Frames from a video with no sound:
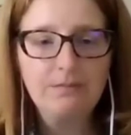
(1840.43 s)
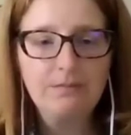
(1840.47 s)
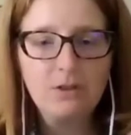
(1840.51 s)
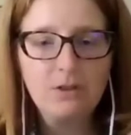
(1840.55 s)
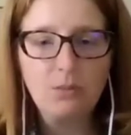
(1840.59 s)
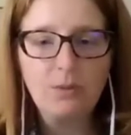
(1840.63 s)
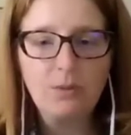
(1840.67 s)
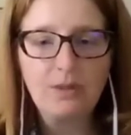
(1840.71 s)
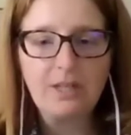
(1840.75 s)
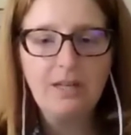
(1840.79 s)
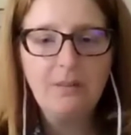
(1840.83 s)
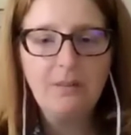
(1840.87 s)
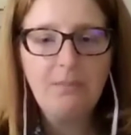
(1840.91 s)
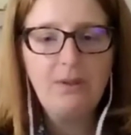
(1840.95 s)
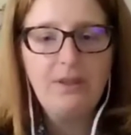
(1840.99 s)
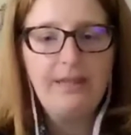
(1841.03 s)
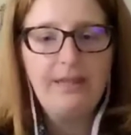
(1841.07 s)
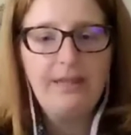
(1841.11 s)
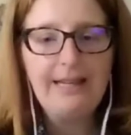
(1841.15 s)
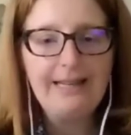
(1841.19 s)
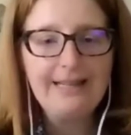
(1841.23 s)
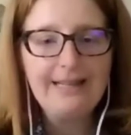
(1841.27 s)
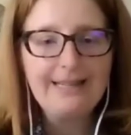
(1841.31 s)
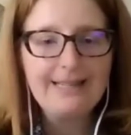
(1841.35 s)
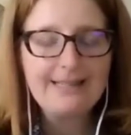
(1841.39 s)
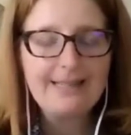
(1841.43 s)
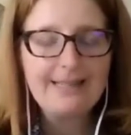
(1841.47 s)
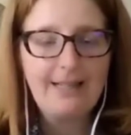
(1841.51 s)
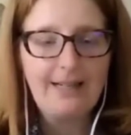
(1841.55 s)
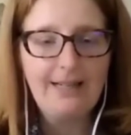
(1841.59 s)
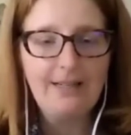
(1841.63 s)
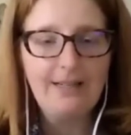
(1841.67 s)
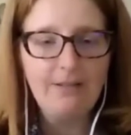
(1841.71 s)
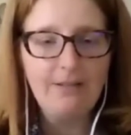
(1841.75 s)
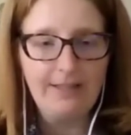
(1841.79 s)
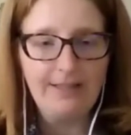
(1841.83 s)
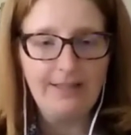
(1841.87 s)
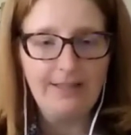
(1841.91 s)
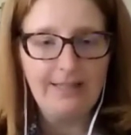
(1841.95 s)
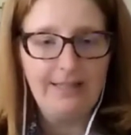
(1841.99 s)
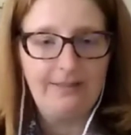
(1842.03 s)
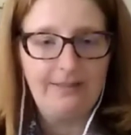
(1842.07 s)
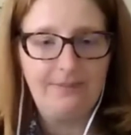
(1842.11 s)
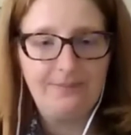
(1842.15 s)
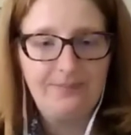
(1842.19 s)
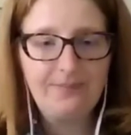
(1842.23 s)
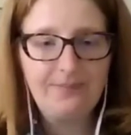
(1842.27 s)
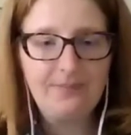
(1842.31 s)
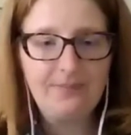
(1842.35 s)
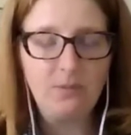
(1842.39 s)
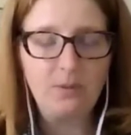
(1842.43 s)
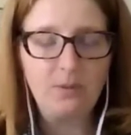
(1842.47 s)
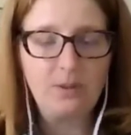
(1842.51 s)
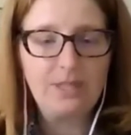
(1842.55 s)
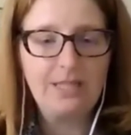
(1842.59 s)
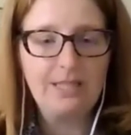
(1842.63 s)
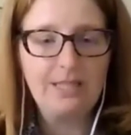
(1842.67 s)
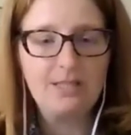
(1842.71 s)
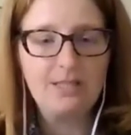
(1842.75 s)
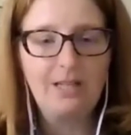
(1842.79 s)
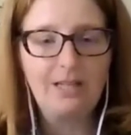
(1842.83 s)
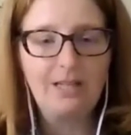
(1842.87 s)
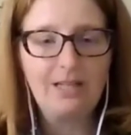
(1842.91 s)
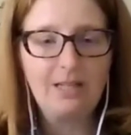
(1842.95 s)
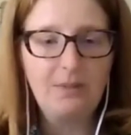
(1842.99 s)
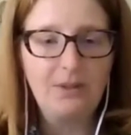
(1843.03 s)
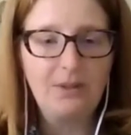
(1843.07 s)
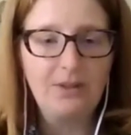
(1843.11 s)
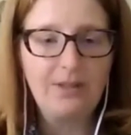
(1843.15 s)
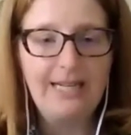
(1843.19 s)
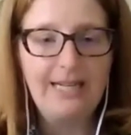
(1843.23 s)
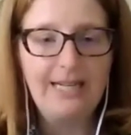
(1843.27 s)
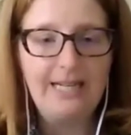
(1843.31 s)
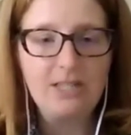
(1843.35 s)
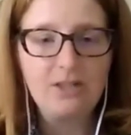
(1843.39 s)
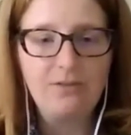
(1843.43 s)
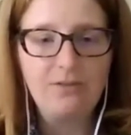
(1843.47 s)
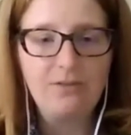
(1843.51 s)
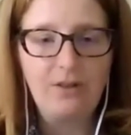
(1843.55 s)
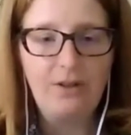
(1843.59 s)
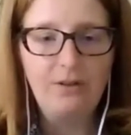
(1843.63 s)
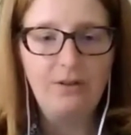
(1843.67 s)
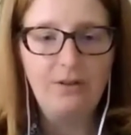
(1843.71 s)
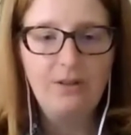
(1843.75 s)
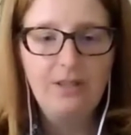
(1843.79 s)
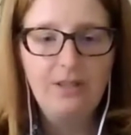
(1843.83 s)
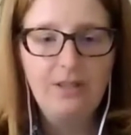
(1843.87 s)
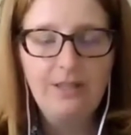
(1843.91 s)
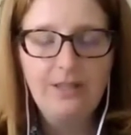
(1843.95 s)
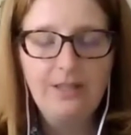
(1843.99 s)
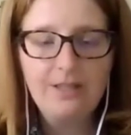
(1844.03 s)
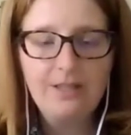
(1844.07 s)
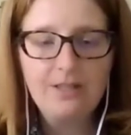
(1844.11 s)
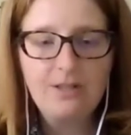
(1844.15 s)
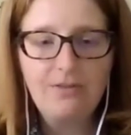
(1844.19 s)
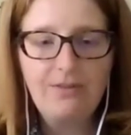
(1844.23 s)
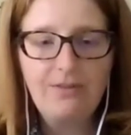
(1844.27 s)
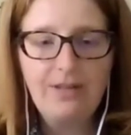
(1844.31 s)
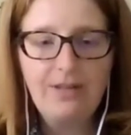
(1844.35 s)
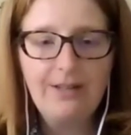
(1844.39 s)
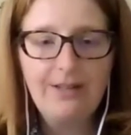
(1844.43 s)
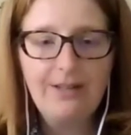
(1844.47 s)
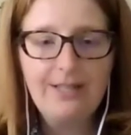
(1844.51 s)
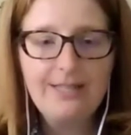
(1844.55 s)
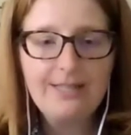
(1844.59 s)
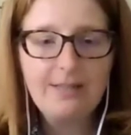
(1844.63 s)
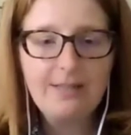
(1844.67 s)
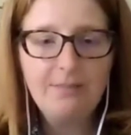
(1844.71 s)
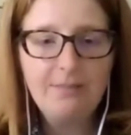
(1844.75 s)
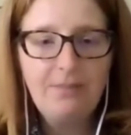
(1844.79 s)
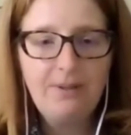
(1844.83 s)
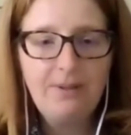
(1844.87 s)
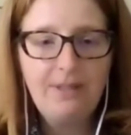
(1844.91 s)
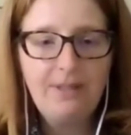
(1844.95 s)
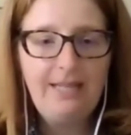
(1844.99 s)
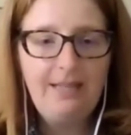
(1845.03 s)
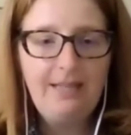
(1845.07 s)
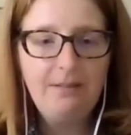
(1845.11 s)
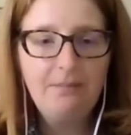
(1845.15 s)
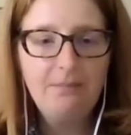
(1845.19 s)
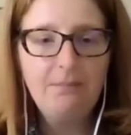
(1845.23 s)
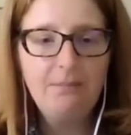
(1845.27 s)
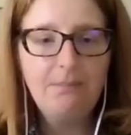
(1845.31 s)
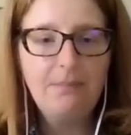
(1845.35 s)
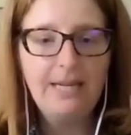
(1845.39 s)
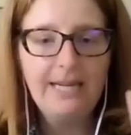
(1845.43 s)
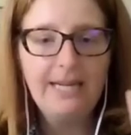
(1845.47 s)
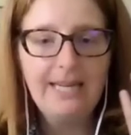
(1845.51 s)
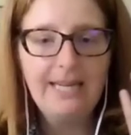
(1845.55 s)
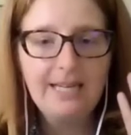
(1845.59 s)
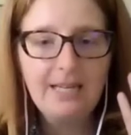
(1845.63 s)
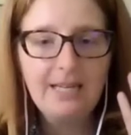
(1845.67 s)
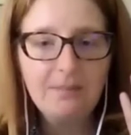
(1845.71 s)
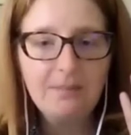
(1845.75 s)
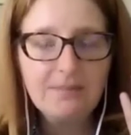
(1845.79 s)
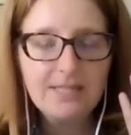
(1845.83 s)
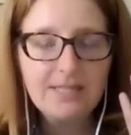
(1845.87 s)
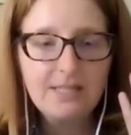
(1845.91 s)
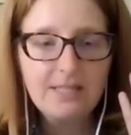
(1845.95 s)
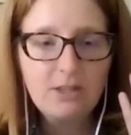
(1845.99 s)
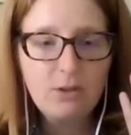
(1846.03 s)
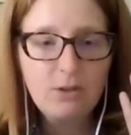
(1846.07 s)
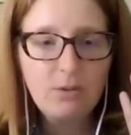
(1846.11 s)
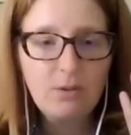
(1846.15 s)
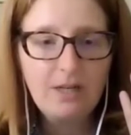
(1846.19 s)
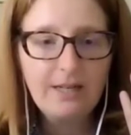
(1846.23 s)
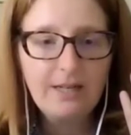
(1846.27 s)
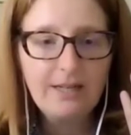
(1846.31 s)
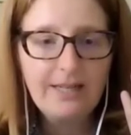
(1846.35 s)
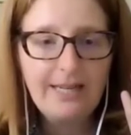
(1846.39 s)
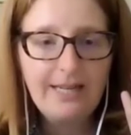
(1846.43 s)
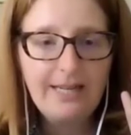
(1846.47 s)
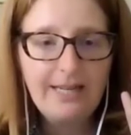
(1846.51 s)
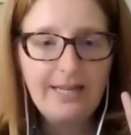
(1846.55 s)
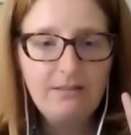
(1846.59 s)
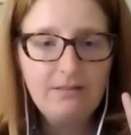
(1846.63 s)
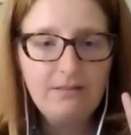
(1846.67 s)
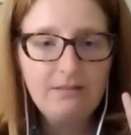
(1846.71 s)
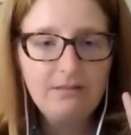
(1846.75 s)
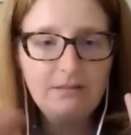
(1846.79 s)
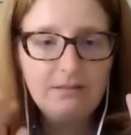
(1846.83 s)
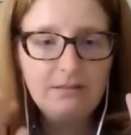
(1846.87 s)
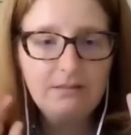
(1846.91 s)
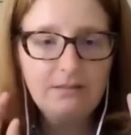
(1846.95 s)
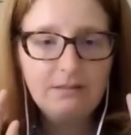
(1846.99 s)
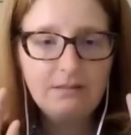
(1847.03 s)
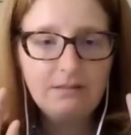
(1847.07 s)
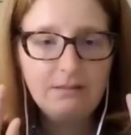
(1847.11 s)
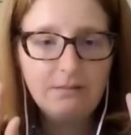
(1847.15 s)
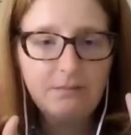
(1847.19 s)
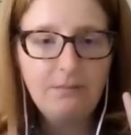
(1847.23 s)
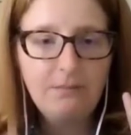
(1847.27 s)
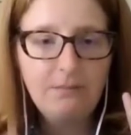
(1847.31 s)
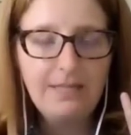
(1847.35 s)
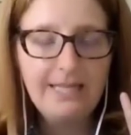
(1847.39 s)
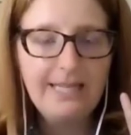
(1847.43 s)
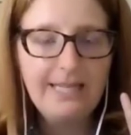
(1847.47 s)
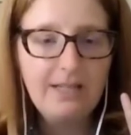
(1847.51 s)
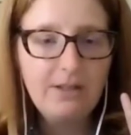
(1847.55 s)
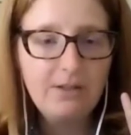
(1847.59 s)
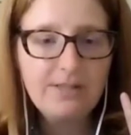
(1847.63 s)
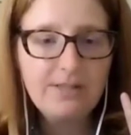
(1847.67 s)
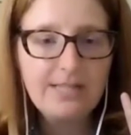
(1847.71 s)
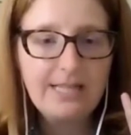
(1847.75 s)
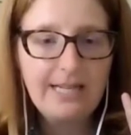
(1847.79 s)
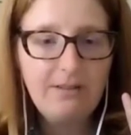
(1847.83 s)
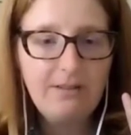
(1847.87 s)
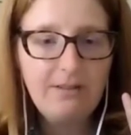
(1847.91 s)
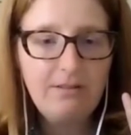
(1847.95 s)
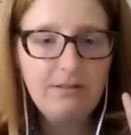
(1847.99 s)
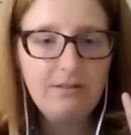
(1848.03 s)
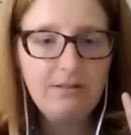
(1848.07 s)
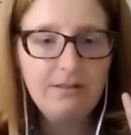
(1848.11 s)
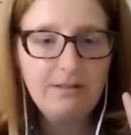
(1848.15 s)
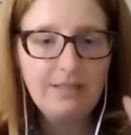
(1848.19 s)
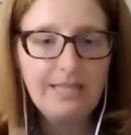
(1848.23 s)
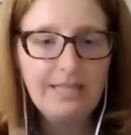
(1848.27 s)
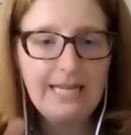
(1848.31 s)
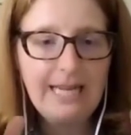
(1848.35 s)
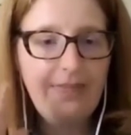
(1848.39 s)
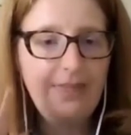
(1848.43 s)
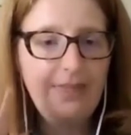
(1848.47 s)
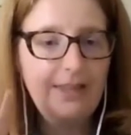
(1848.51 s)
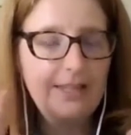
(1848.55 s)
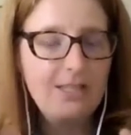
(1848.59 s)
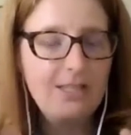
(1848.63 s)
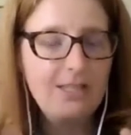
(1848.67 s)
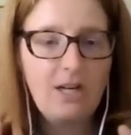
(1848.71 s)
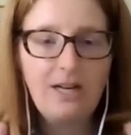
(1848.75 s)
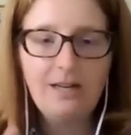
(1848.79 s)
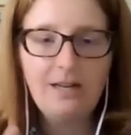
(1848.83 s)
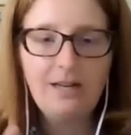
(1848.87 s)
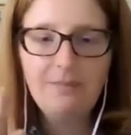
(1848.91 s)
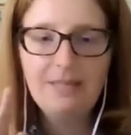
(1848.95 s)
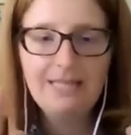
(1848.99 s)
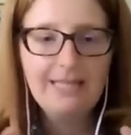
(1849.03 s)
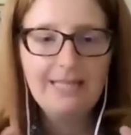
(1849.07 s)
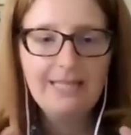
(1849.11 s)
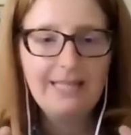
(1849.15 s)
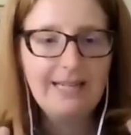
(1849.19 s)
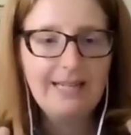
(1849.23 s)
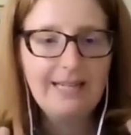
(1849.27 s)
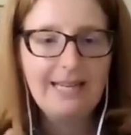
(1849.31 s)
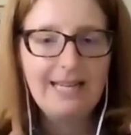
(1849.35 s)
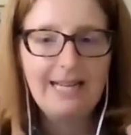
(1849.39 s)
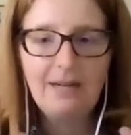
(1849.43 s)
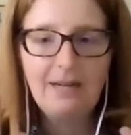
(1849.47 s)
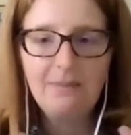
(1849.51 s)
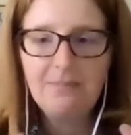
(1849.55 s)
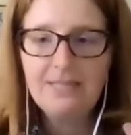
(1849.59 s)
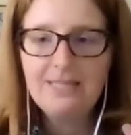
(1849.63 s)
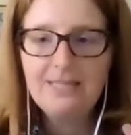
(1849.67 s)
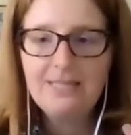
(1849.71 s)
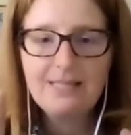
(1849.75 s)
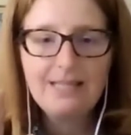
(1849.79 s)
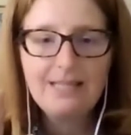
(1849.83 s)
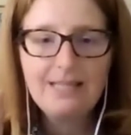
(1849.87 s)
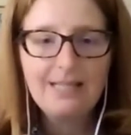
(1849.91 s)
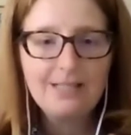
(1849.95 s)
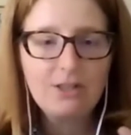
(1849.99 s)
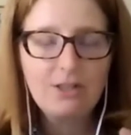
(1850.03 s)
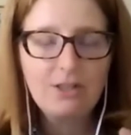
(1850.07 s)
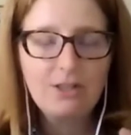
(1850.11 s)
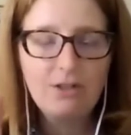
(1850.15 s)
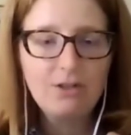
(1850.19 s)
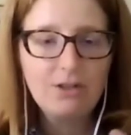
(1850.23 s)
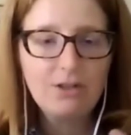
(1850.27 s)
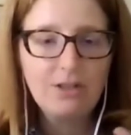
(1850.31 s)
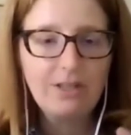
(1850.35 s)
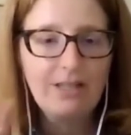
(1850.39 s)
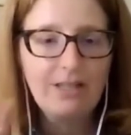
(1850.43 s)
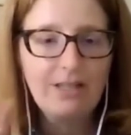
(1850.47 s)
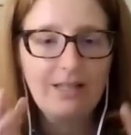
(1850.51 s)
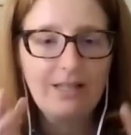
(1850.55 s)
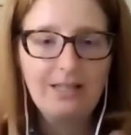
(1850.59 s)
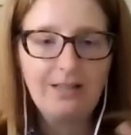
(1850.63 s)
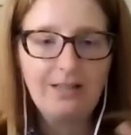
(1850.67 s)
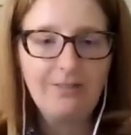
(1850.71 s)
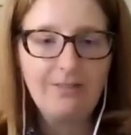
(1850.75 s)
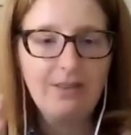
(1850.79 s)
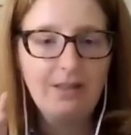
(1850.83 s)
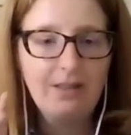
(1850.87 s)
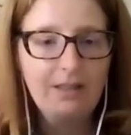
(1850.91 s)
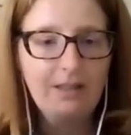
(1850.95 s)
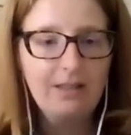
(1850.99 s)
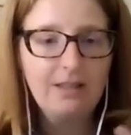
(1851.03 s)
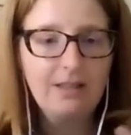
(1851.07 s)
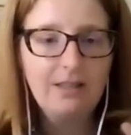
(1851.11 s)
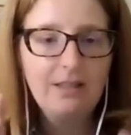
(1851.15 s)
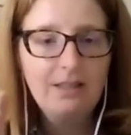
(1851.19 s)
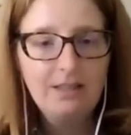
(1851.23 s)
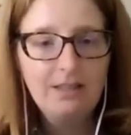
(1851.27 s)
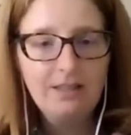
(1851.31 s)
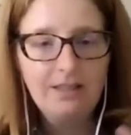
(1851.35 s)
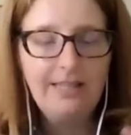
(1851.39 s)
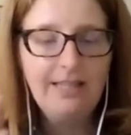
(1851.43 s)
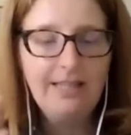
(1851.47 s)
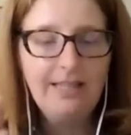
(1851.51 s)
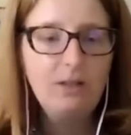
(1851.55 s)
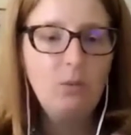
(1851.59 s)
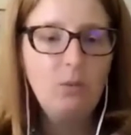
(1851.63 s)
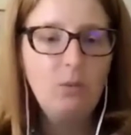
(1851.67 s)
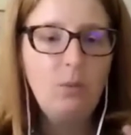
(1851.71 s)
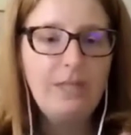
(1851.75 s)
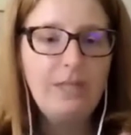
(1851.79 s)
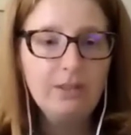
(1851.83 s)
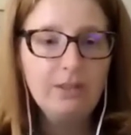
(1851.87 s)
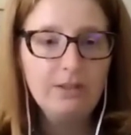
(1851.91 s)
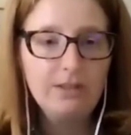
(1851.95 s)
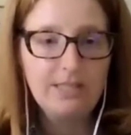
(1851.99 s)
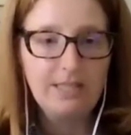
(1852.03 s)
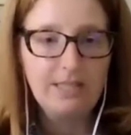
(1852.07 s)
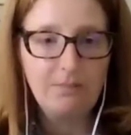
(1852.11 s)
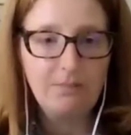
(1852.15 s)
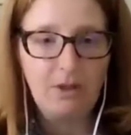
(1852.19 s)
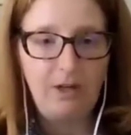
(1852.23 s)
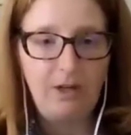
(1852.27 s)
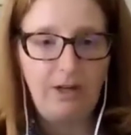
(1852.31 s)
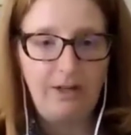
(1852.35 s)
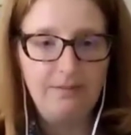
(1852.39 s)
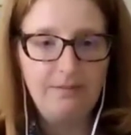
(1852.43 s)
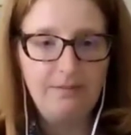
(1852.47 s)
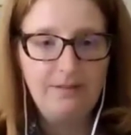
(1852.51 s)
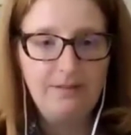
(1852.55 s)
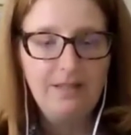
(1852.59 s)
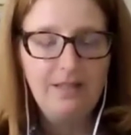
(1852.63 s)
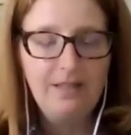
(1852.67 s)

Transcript: So we're going to put that aside right now. We're going to talk about cash flow. So, very simply, money comes into our account, money goes out and the timing that it happens that's usually kind of the the unwieldy part